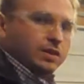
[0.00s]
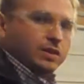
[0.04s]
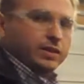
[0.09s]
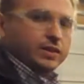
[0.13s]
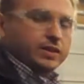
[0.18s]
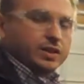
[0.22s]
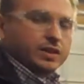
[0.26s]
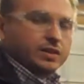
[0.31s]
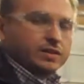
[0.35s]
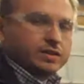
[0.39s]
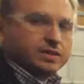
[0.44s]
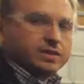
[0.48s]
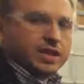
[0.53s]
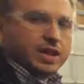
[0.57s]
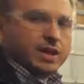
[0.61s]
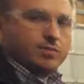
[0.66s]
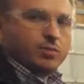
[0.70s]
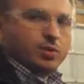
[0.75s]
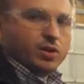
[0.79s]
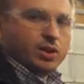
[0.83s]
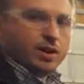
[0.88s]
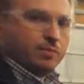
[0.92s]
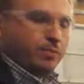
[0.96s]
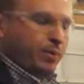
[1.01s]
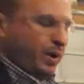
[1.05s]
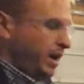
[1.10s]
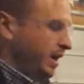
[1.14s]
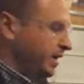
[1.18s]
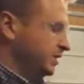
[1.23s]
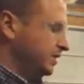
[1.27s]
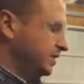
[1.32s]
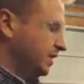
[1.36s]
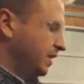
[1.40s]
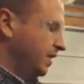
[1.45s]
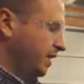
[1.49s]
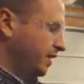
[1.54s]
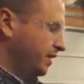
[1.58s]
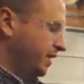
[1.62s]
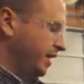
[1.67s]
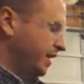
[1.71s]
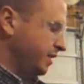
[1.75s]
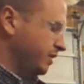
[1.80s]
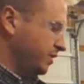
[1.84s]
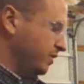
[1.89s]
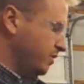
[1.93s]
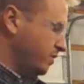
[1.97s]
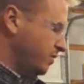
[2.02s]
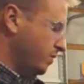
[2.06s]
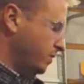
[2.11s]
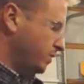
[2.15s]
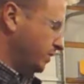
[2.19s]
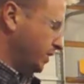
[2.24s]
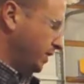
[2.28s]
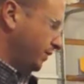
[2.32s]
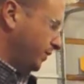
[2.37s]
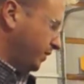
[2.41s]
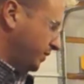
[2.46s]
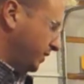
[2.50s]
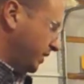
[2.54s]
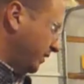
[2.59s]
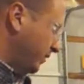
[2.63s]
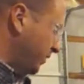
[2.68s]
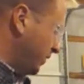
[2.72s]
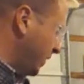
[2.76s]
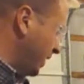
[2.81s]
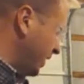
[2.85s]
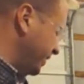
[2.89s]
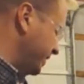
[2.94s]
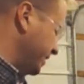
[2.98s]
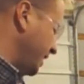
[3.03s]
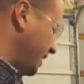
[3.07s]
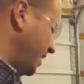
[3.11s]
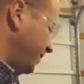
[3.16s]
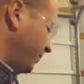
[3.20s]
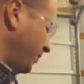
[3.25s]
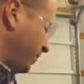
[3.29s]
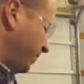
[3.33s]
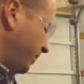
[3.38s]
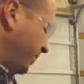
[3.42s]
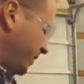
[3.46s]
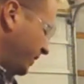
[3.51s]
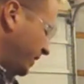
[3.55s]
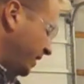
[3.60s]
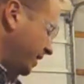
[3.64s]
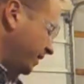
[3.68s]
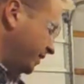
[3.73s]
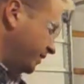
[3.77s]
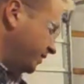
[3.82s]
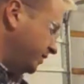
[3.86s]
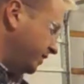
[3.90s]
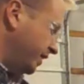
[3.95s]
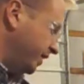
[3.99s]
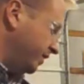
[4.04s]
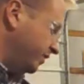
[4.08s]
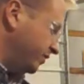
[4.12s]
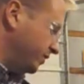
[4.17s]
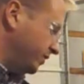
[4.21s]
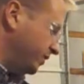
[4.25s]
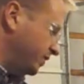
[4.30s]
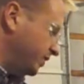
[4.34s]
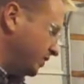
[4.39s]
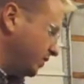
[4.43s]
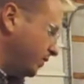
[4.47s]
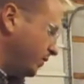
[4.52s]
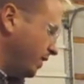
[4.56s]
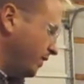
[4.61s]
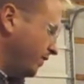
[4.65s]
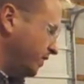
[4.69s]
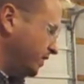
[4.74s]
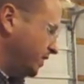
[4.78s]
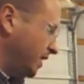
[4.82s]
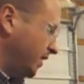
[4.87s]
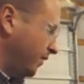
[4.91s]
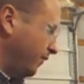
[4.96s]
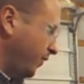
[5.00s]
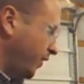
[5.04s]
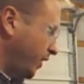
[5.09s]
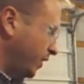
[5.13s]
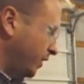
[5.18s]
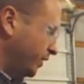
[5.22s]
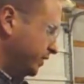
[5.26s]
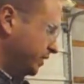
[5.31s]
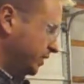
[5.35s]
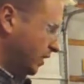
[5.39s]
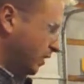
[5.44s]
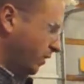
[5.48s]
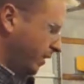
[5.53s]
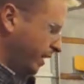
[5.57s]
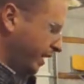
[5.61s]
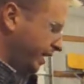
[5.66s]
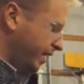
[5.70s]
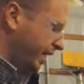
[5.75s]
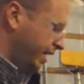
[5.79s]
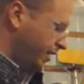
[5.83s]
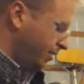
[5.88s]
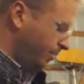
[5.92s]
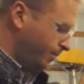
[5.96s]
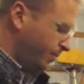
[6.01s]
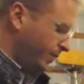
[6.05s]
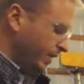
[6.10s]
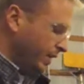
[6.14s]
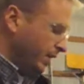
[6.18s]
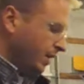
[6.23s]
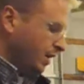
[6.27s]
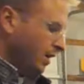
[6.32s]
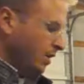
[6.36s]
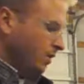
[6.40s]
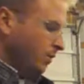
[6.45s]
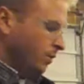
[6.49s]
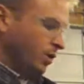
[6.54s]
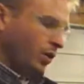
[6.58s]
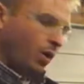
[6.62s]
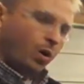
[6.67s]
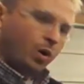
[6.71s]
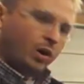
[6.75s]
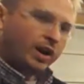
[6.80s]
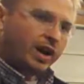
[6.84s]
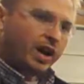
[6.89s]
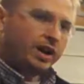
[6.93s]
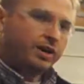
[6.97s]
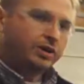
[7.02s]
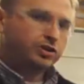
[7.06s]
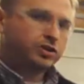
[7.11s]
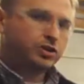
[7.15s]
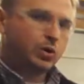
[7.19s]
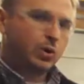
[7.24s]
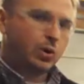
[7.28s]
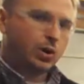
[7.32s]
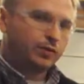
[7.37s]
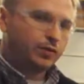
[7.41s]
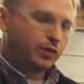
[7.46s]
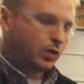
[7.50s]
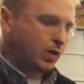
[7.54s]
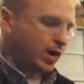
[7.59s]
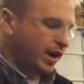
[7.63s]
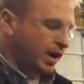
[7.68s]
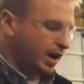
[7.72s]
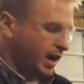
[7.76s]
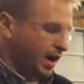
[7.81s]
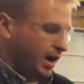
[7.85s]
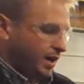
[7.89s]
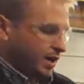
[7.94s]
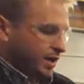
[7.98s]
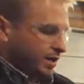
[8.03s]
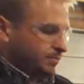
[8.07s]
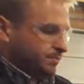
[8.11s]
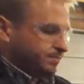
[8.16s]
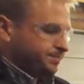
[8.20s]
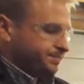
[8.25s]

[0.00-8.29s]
the table on a bandsaw and knock the corners off. It'll save you a lot of time and it'll be a lot less dangerous. So we're going to get fairly slow right now. Holding on to your tool, if you're right-handed,